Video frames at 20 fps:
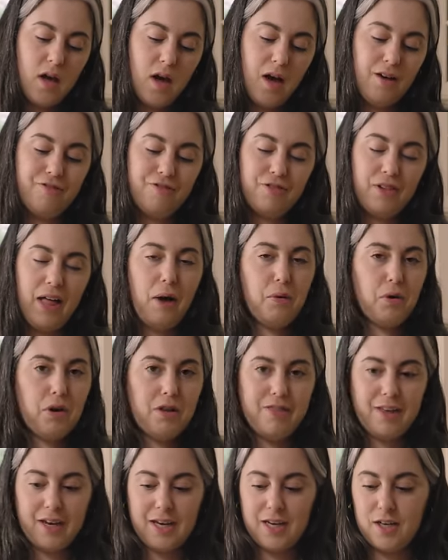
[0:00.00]
a flour
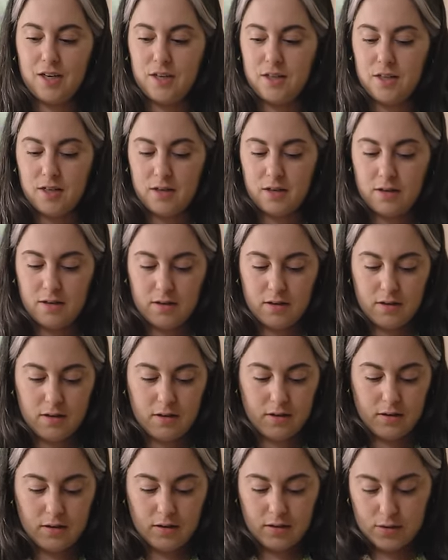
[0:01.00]
thickened
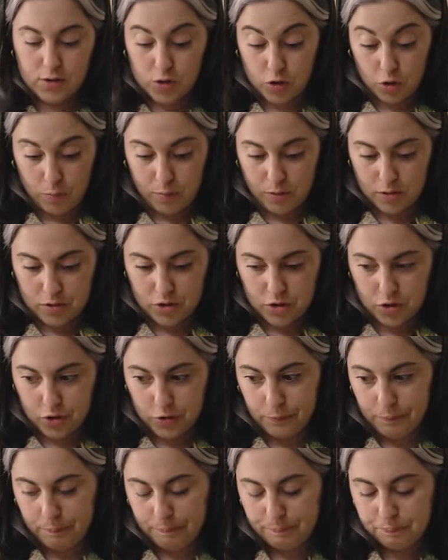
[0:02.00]
soup or
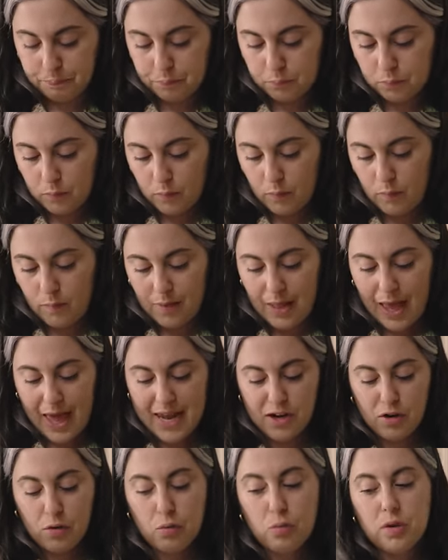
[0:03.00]
stew.
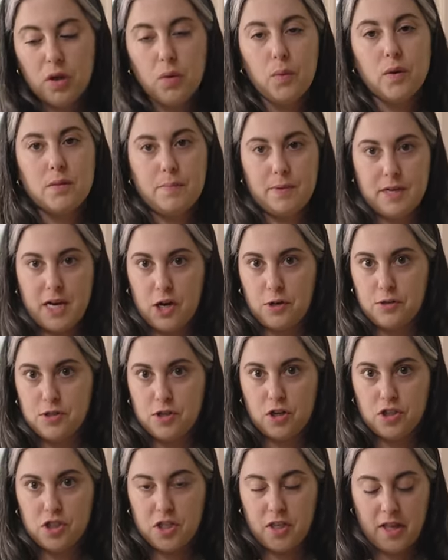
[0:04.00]
And I don't really want the potato
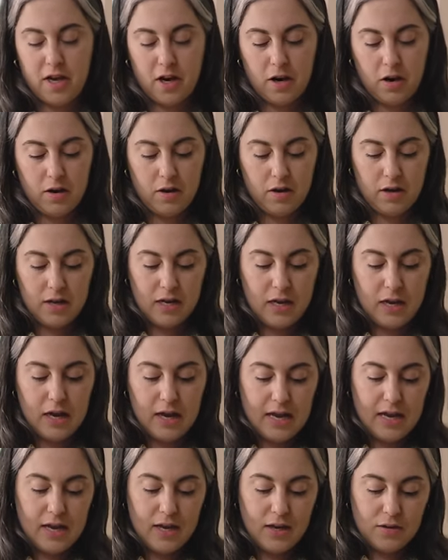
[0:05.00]
starch in there.
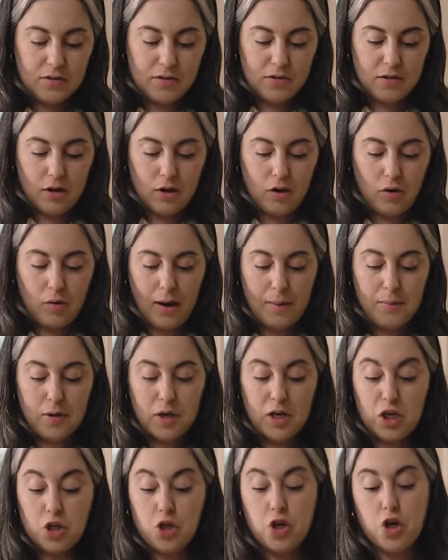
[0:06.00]
So I'm
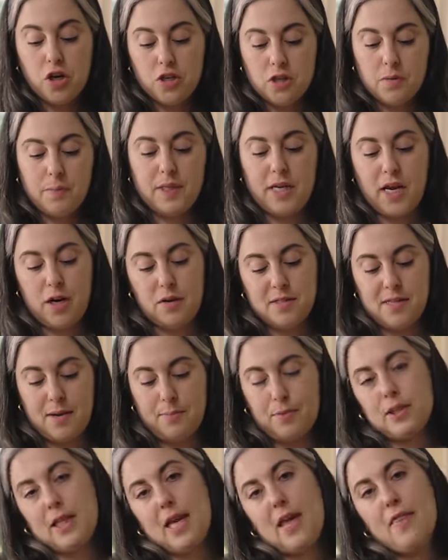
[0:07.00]
gonna cook the potato
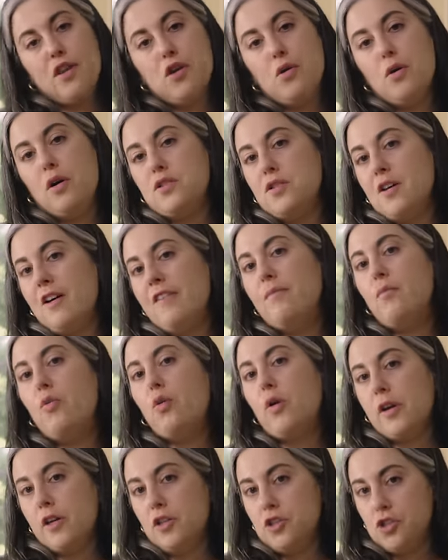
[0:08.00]
separately and then you also have
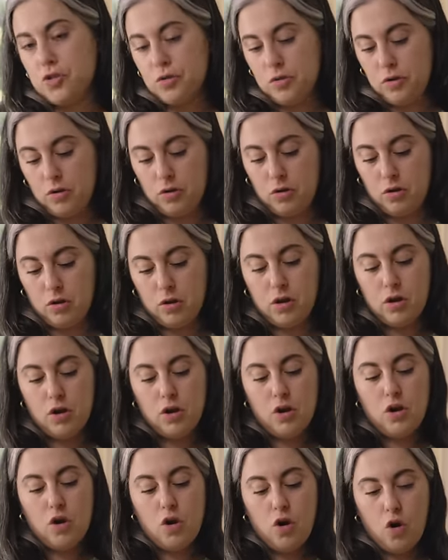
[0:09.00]
more control
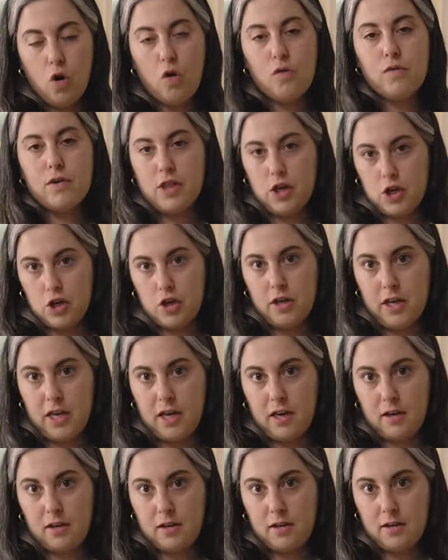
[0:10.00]
over the
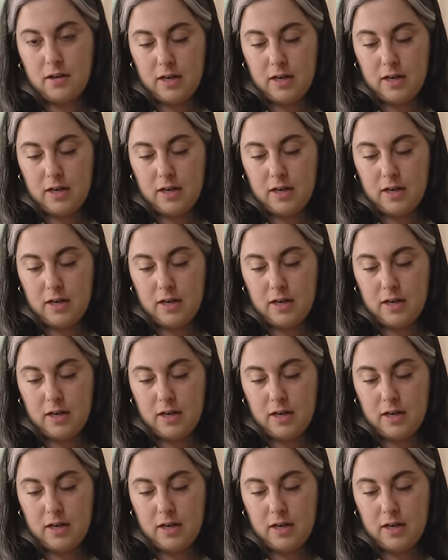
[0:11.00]
cooking